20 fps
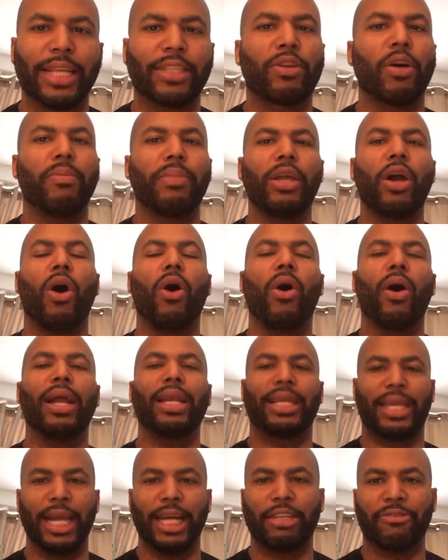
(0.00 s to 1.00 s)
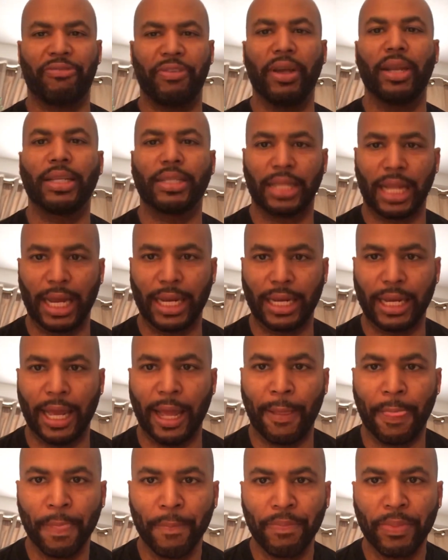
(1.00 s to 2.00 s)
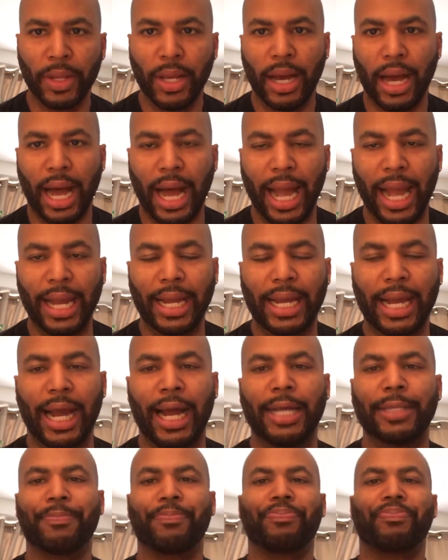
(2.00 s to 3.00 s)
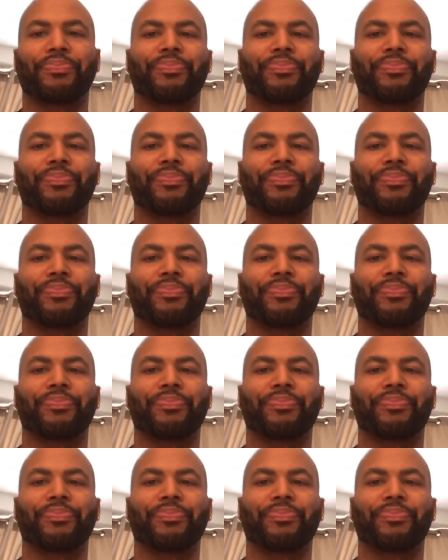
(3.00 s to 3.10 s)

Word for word: It's going to be hard to catch feelings like that. All right, guys.